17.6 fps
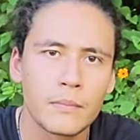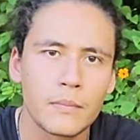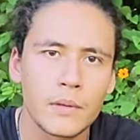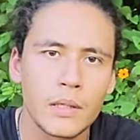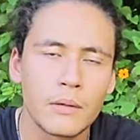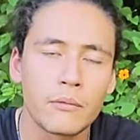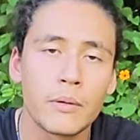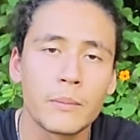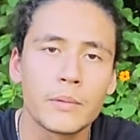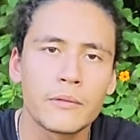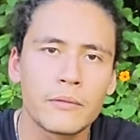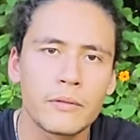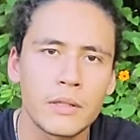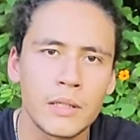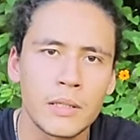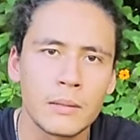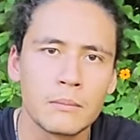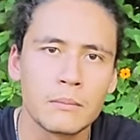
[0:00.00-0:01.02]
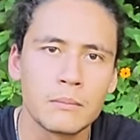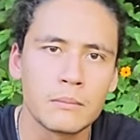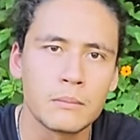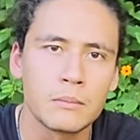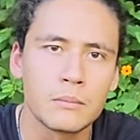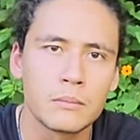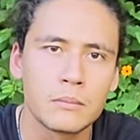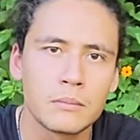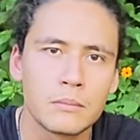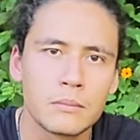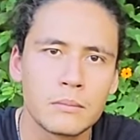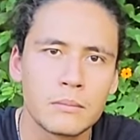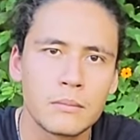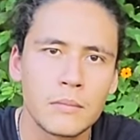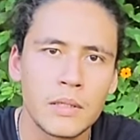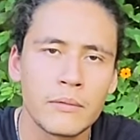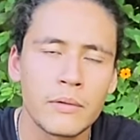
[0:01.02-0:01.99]
And from the flame
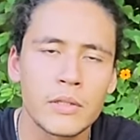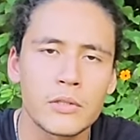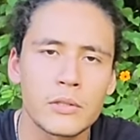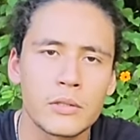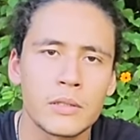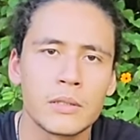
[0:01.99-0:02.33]
eventually